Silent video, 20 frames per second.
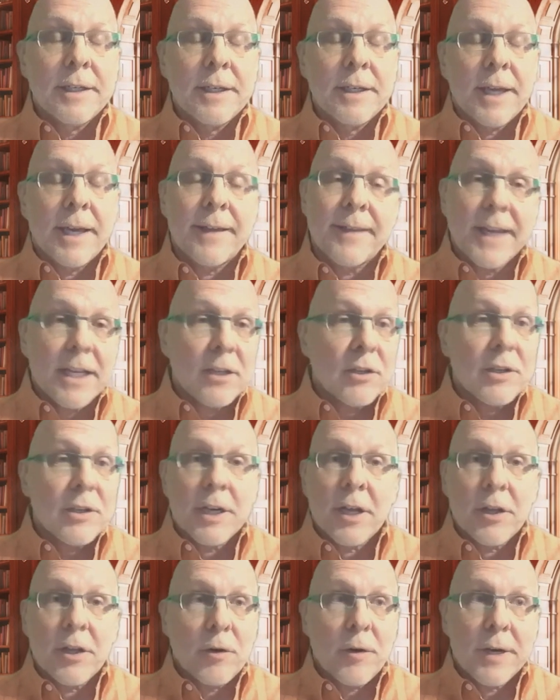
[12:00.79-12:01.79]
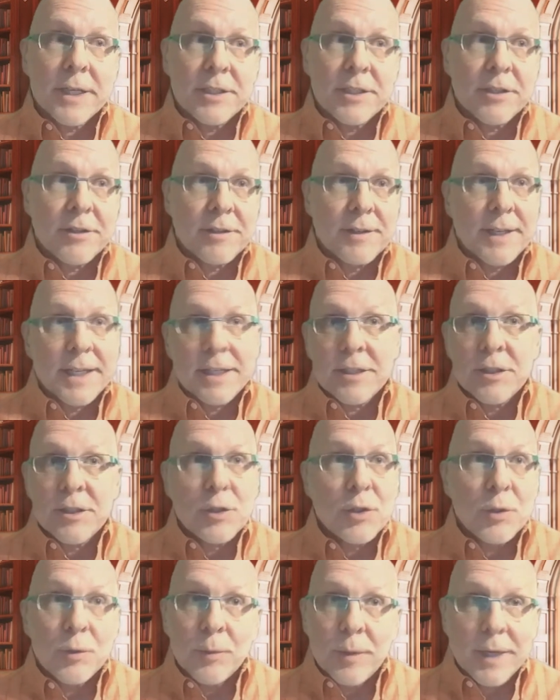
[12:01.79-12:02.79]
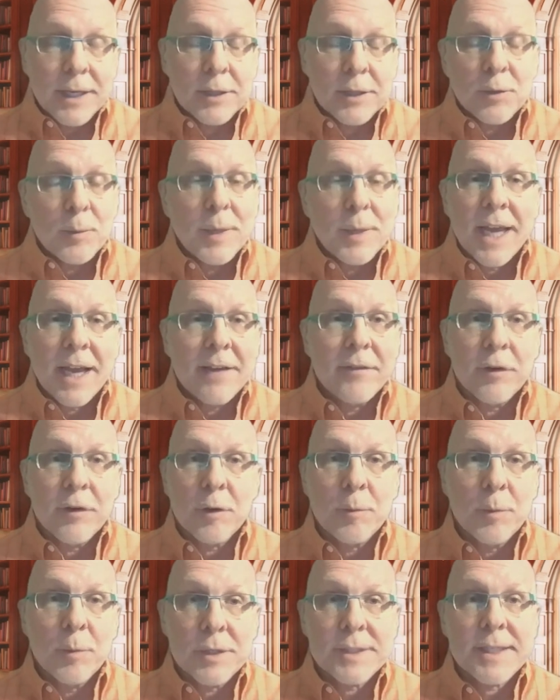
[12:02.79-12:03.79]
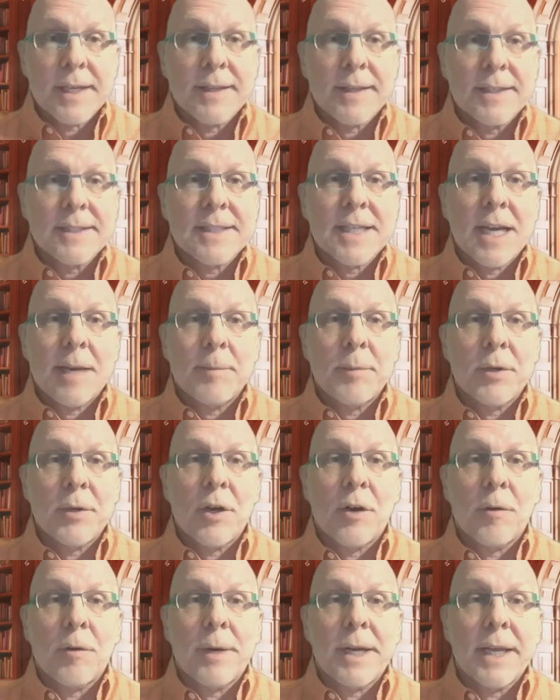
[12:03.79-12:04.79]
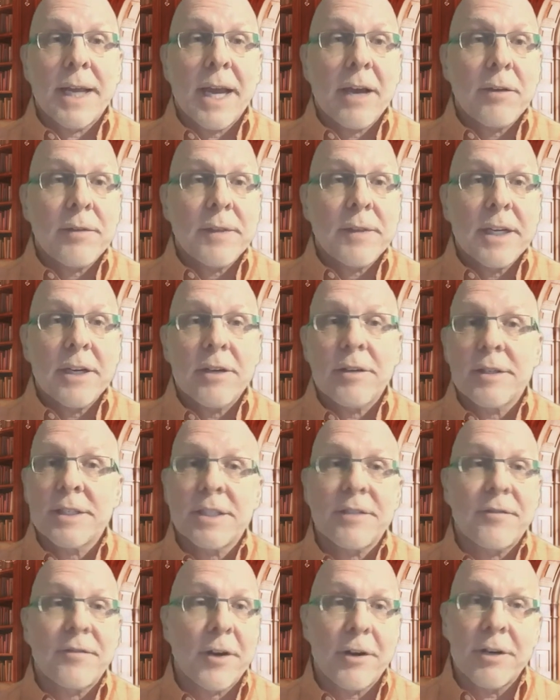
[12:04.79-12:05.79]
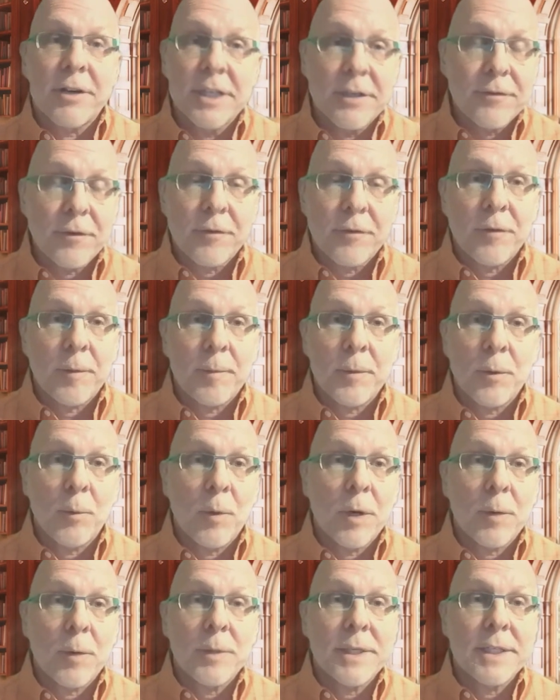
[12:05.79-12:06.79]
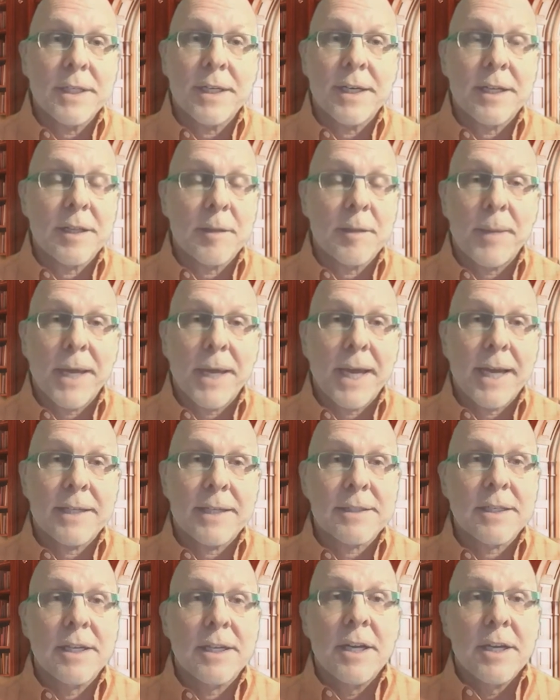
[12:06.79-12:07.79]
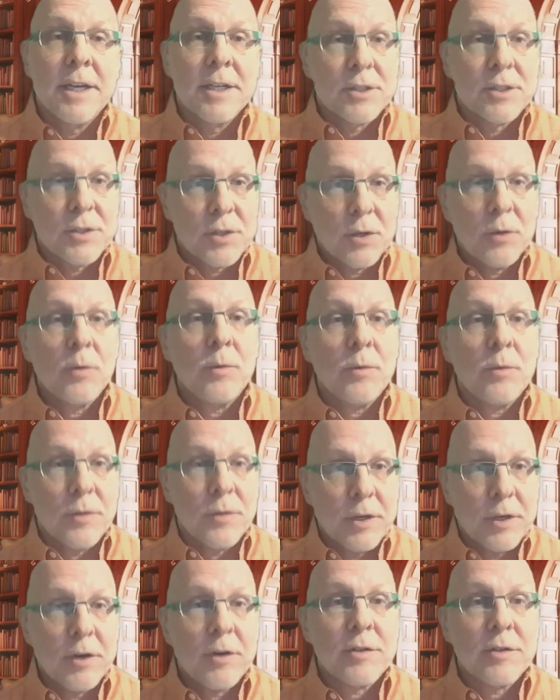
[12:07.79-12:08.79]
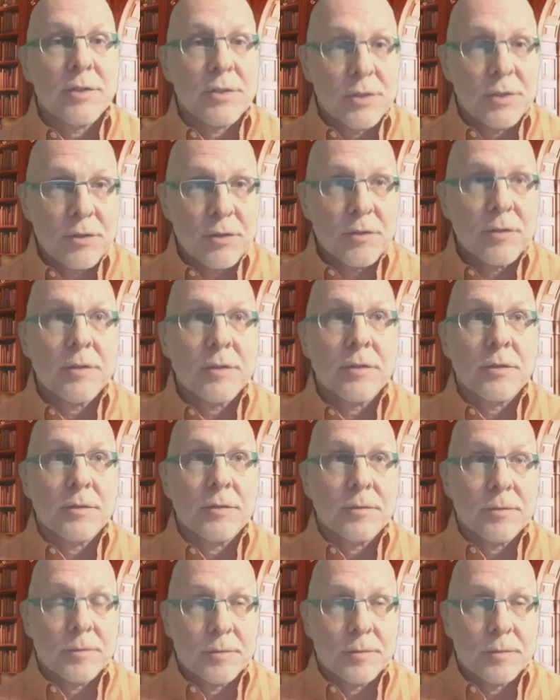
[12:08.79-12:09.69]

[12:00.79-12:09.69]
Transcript: And they look at other criteria like, do we have other books on this topic already out there? Is it very different from the one we did in the past? So there are certain